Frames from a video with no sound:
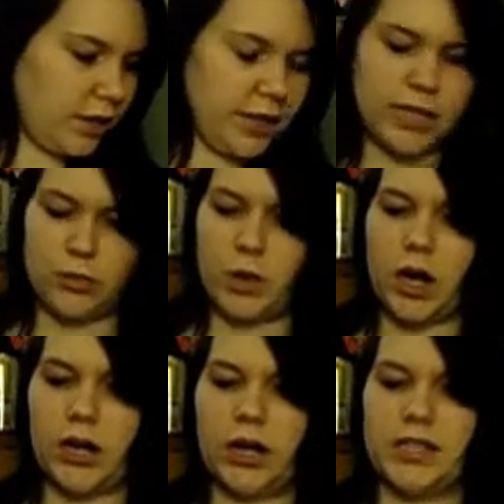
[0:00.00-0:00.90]
these
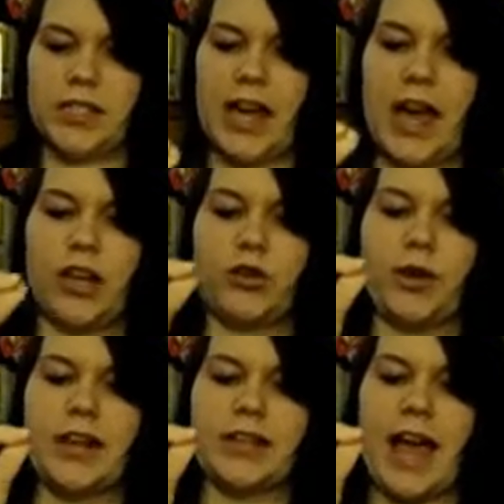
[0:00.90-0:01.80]
were because they had a
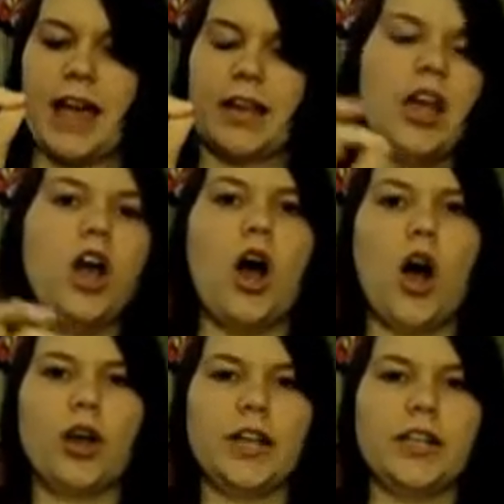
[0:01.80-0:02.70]
gray tag.
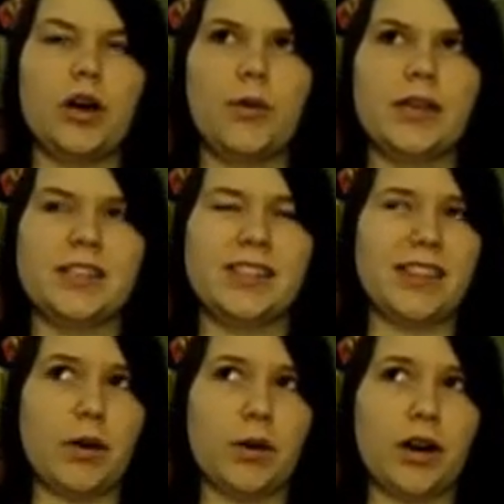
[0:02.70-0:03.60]
All I know is that
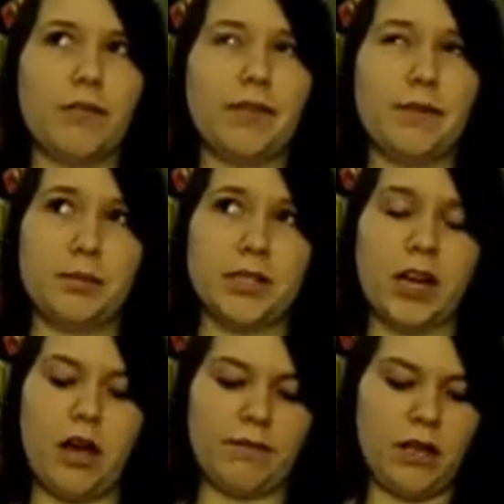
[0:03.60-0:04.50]
they were
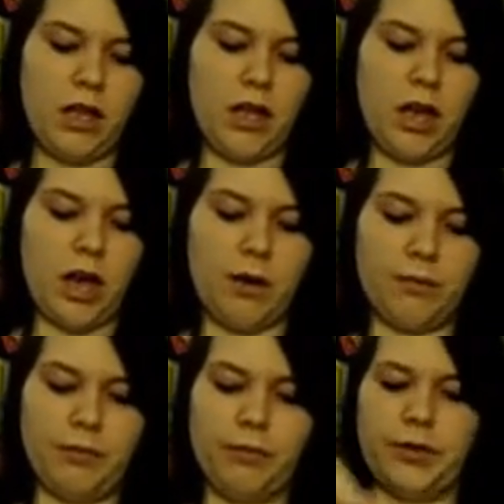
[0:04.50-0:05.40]
50% off um,
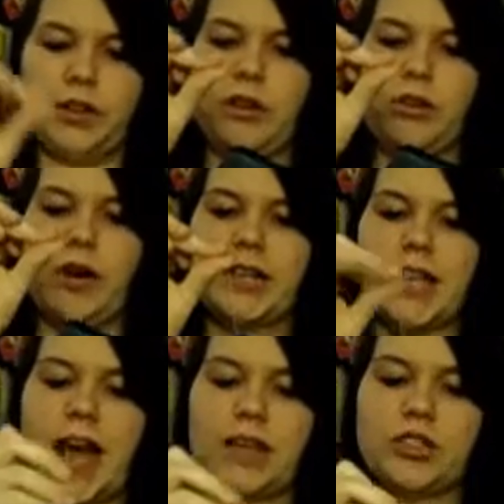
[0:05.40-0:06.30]
with a little gray
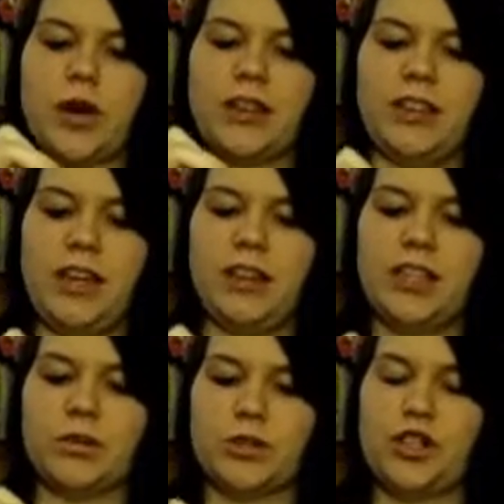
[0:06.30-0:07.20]
tag, so I think
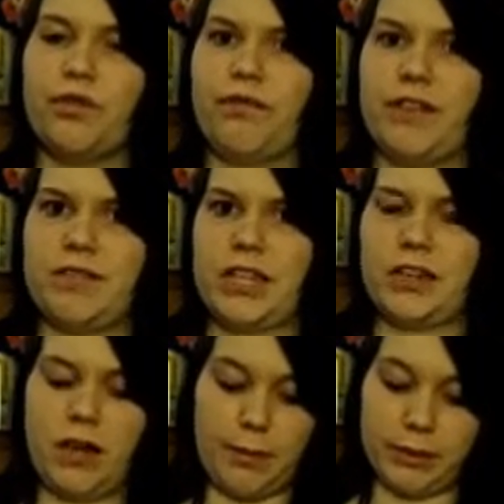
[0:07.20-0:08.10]
these are
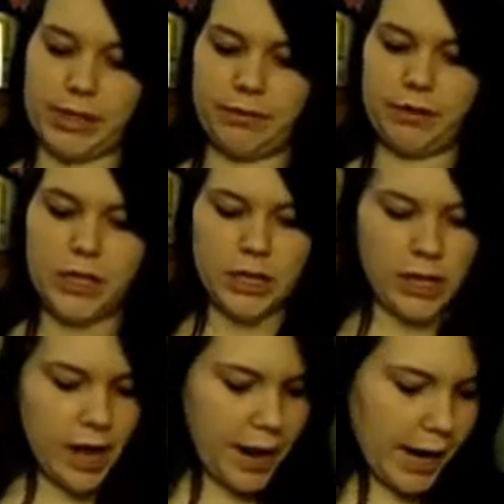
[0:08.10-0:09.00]
250 I believe.
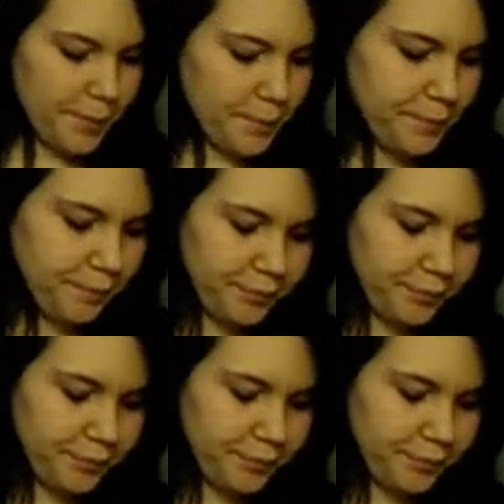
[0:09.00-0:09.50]
Um,